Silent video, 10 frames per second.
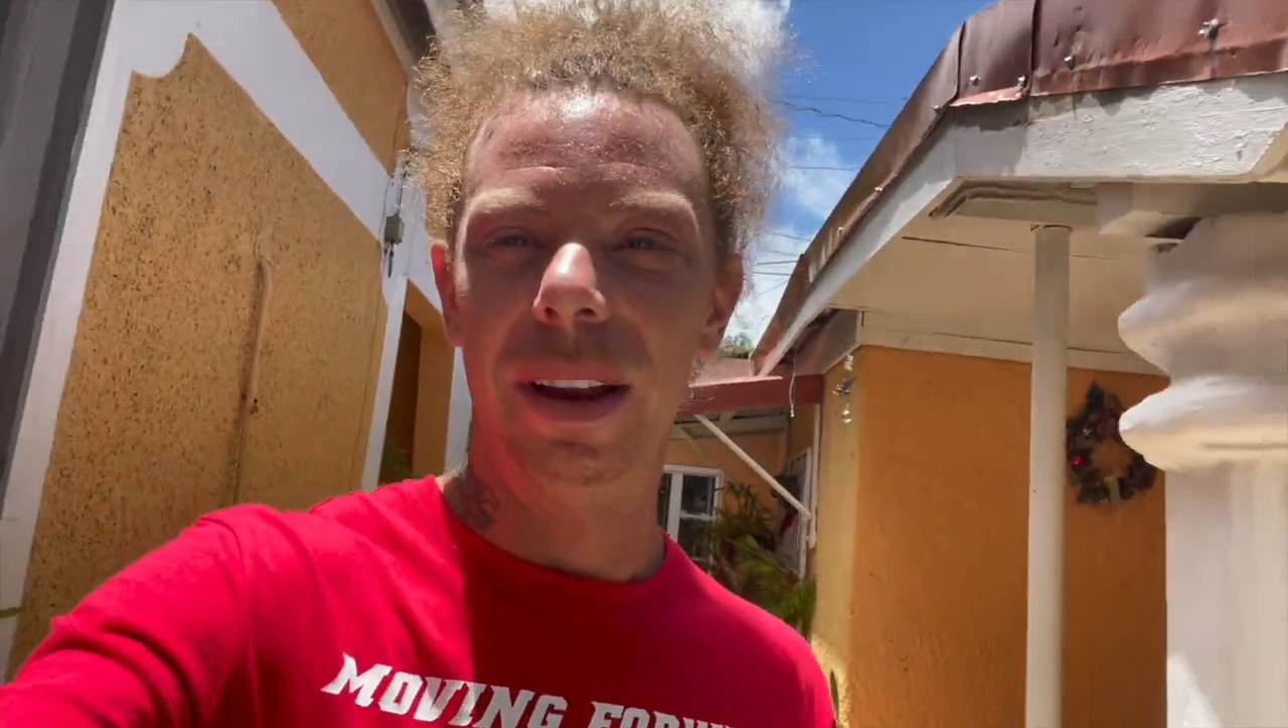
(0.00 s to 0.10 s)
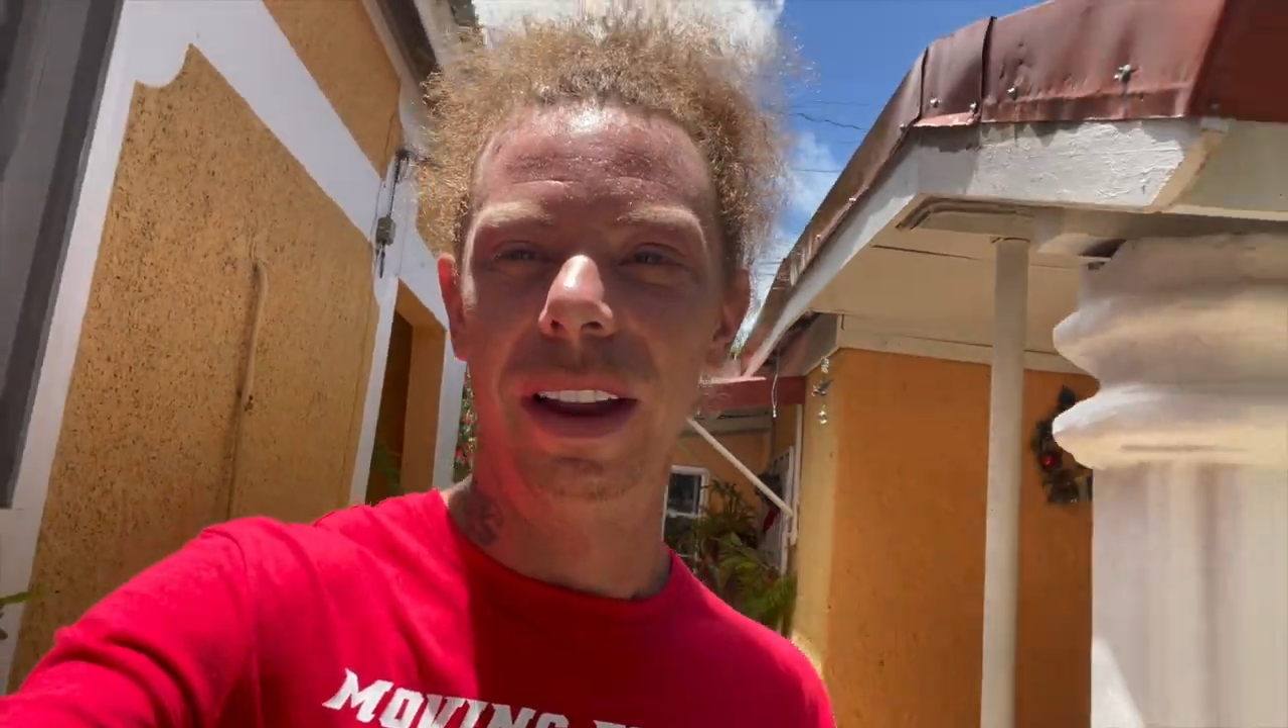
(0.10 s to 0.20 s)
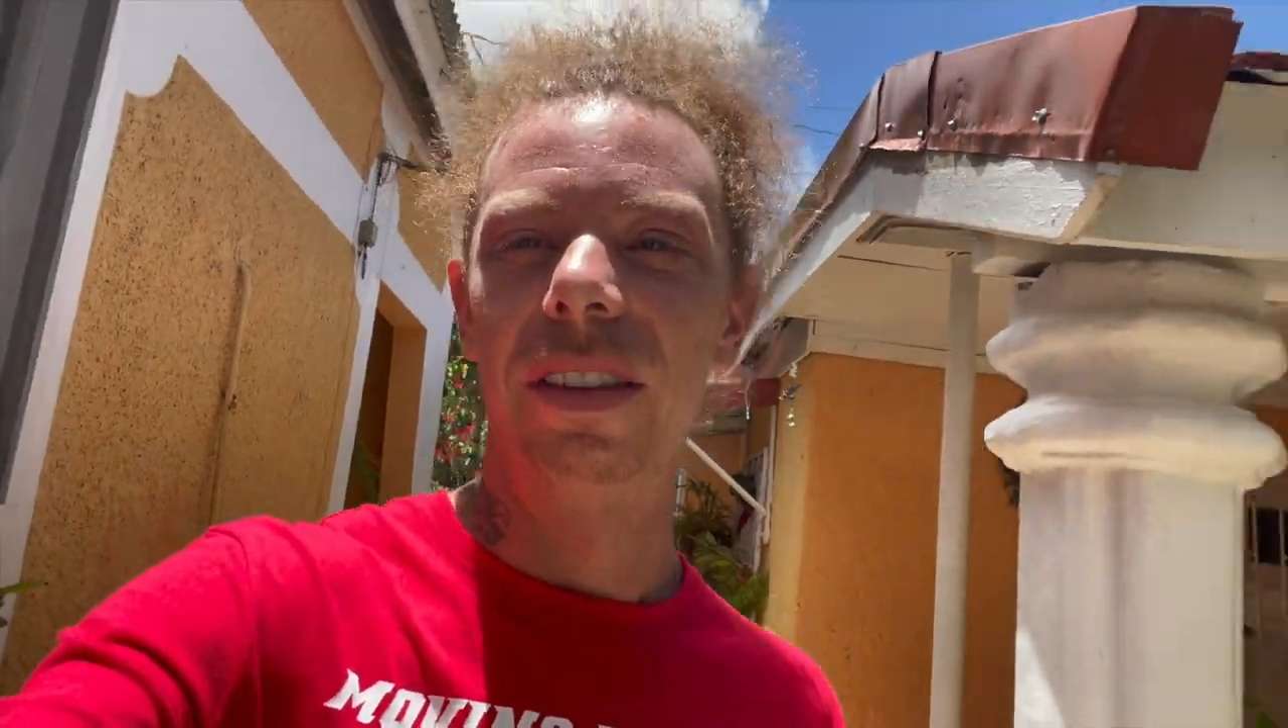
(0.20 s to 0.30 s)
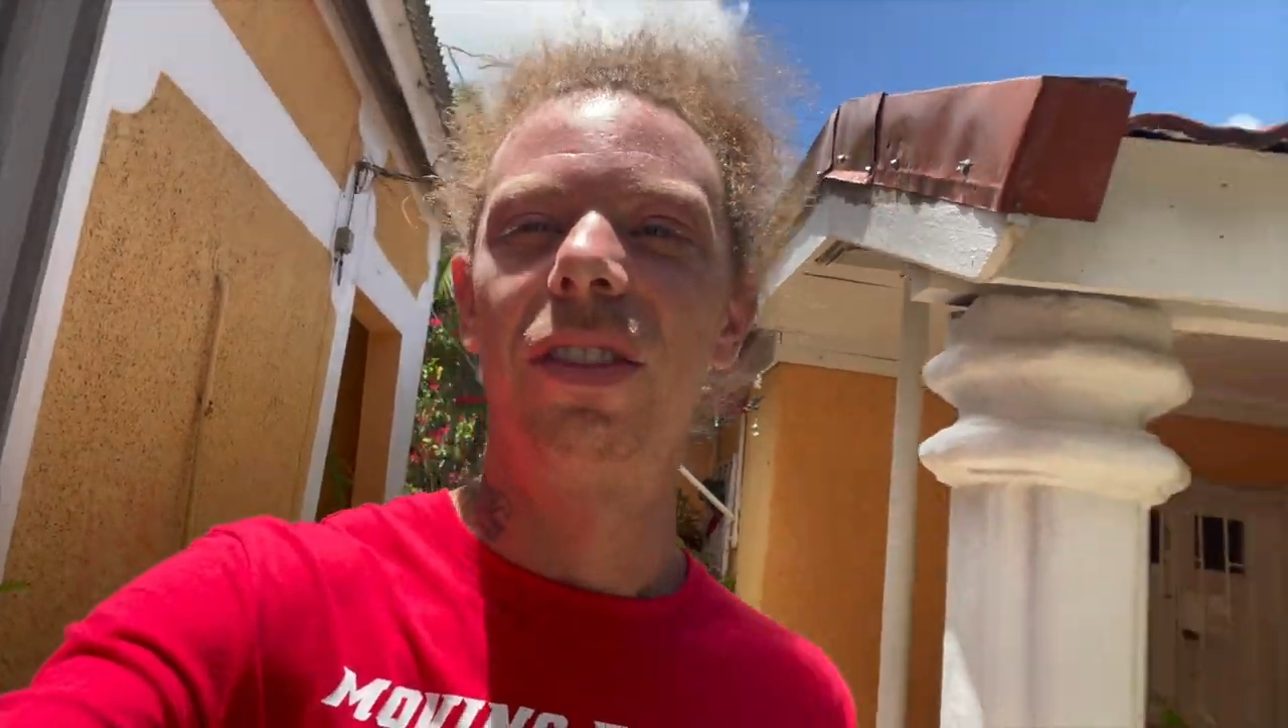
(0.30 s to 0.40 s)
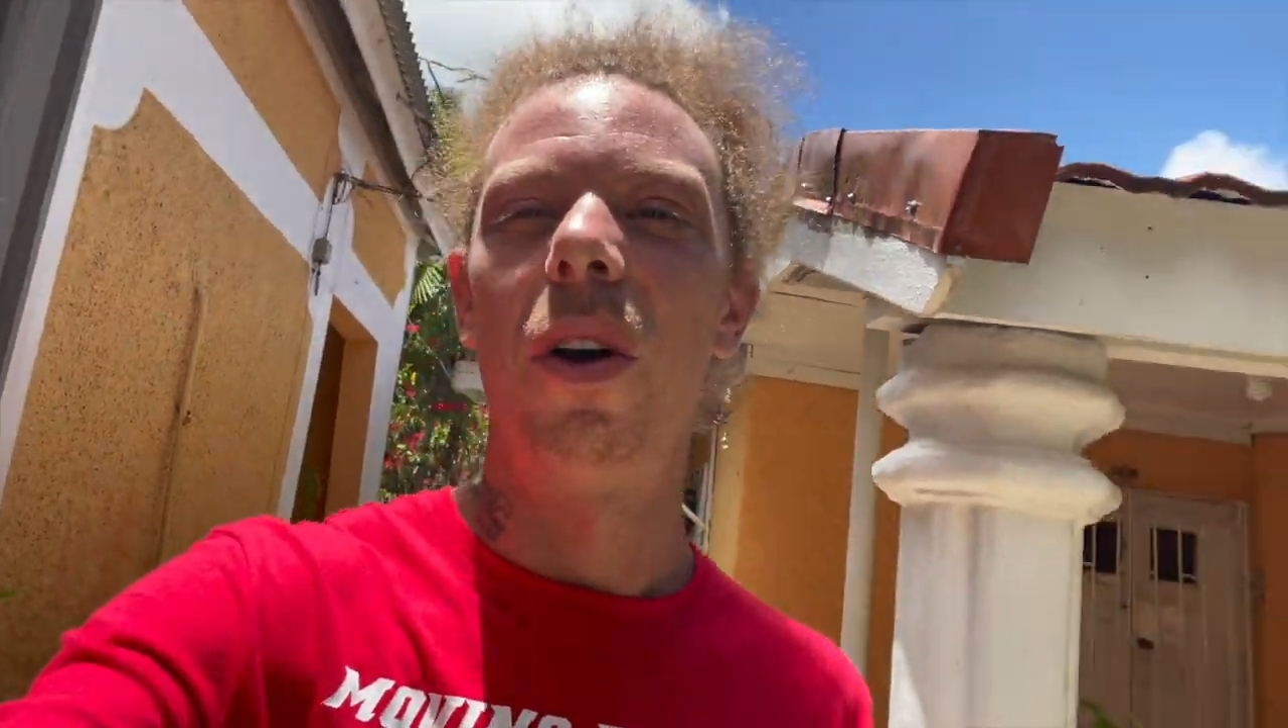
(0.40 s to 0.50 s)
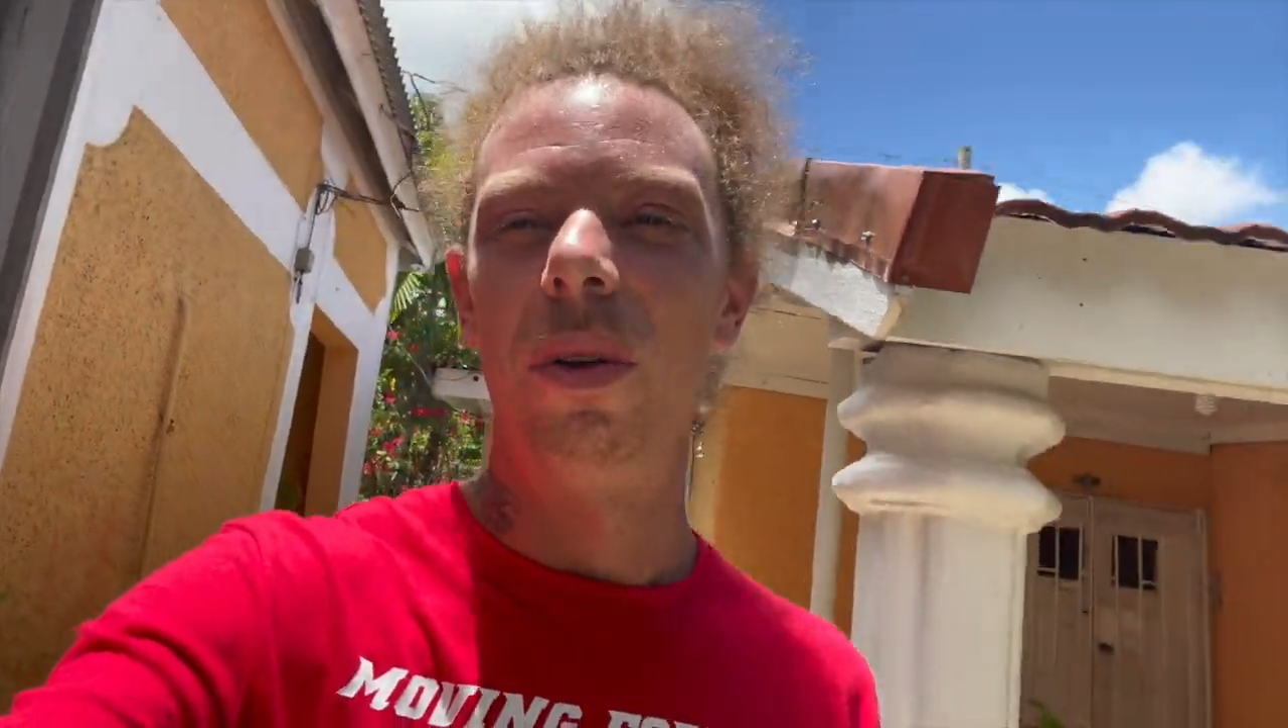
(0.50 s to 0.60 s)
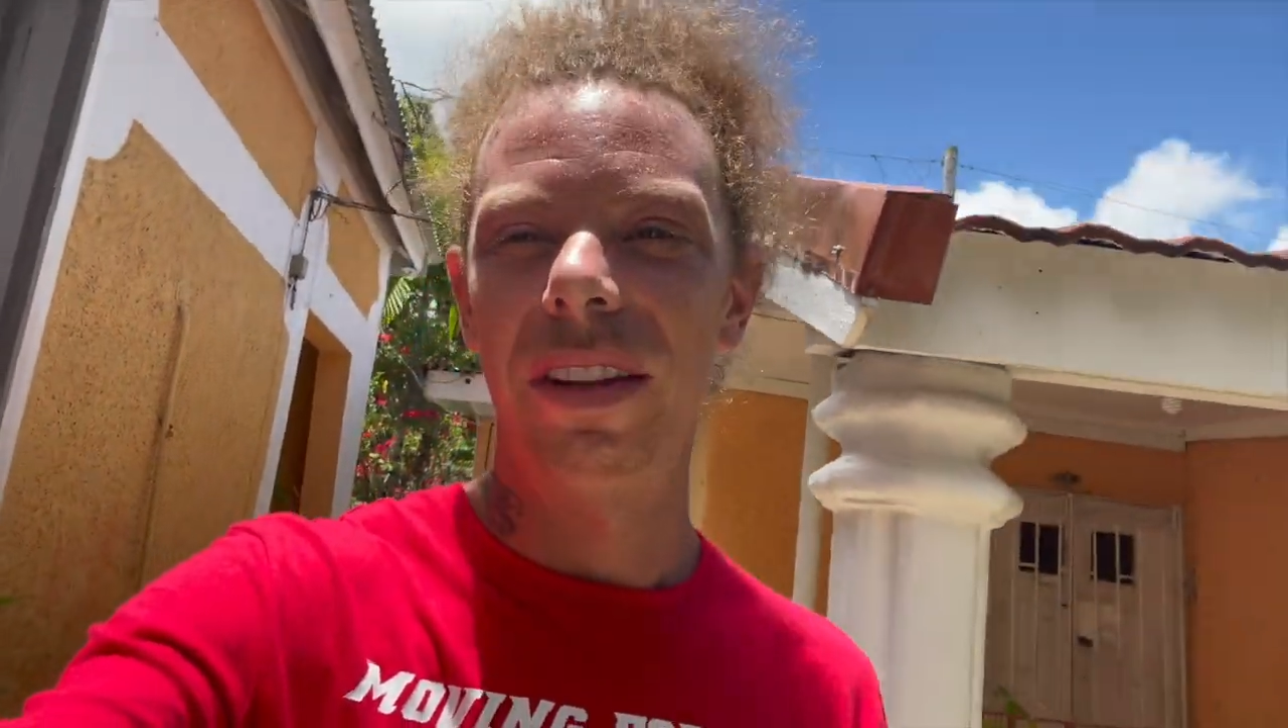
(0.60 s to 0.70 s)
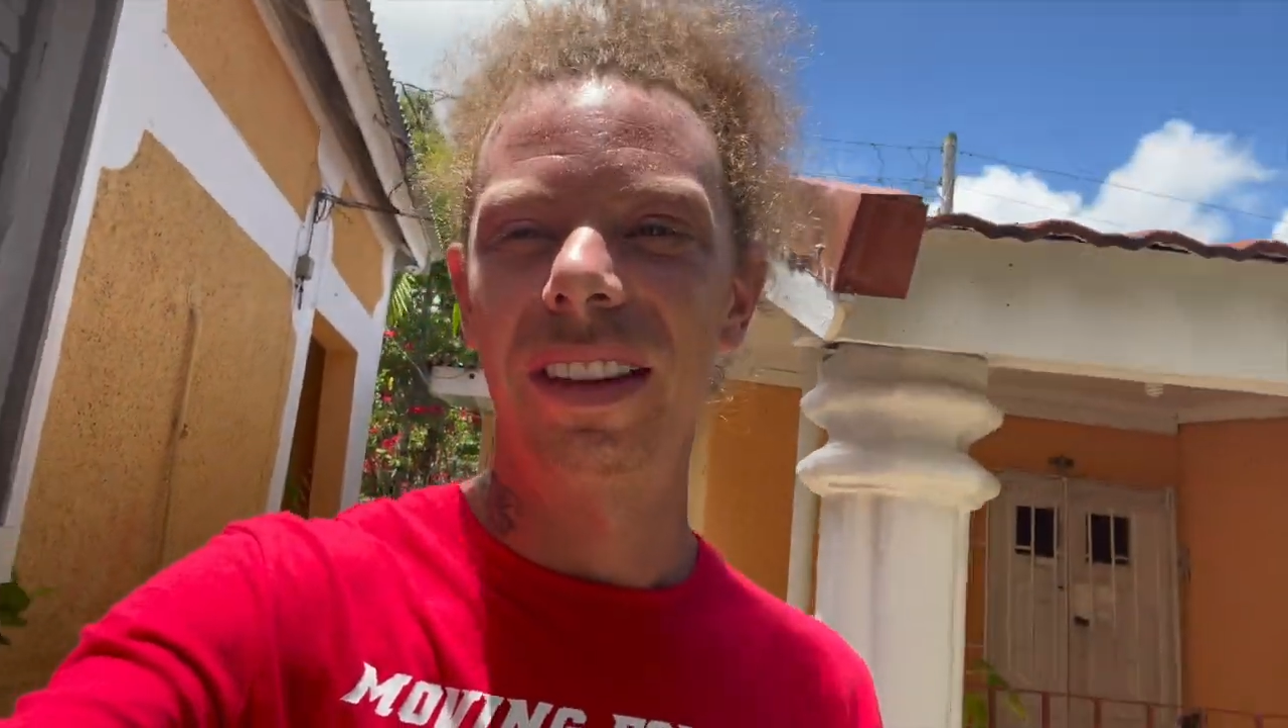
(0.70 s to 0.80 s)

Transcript: Let's go. Let's